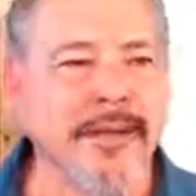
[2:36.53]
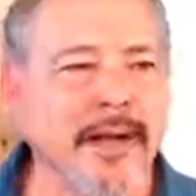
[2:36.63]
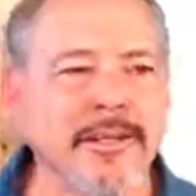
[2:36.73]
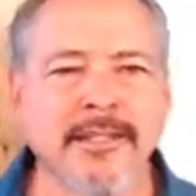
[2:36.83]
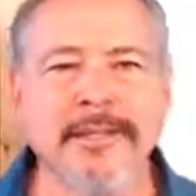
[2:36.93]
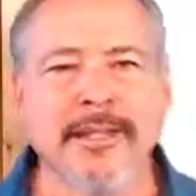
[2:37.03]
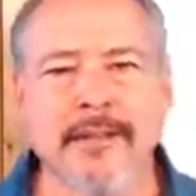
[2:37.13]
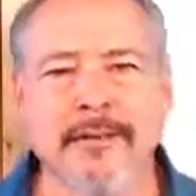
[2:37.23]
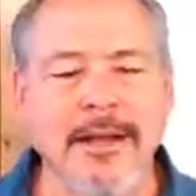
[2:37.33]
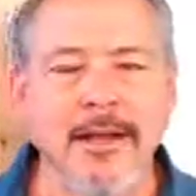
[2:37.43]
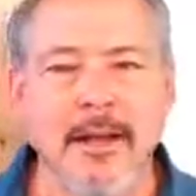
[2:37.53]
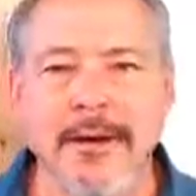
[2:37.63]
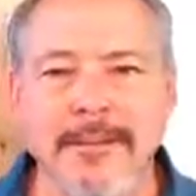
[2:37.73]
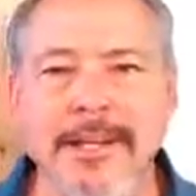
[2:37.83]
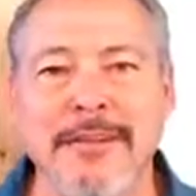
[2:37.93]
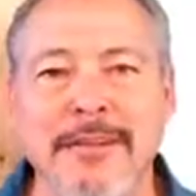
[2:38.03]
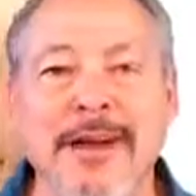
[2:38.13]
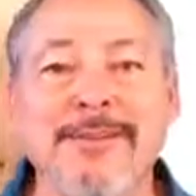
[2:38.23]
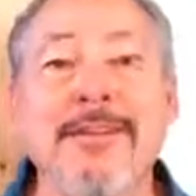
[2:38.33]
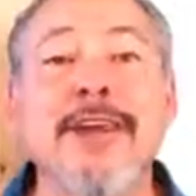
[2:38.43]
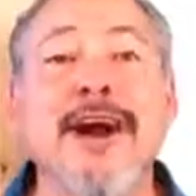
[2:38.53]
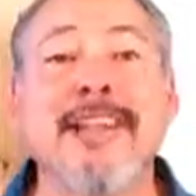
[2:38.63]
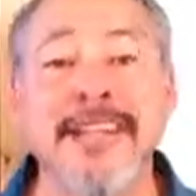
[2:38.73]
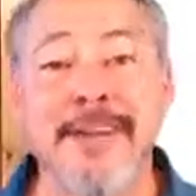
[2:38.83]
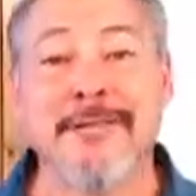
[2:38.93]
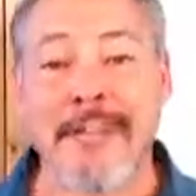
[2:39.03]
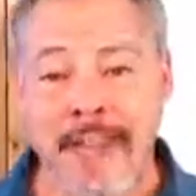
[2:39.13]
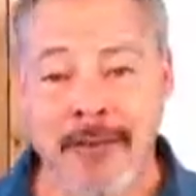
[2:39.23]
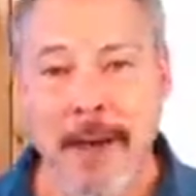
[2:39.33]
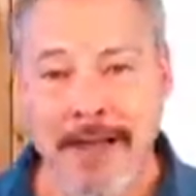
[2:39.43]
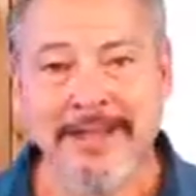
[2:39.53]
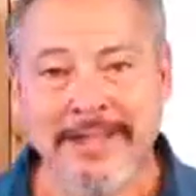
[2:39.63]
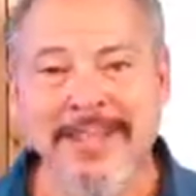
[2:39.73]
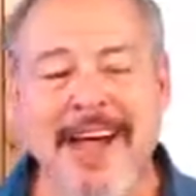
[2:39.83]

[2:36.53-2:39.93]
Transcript: us that he can lift weight. No, I'm telling you, I could not lift a weight.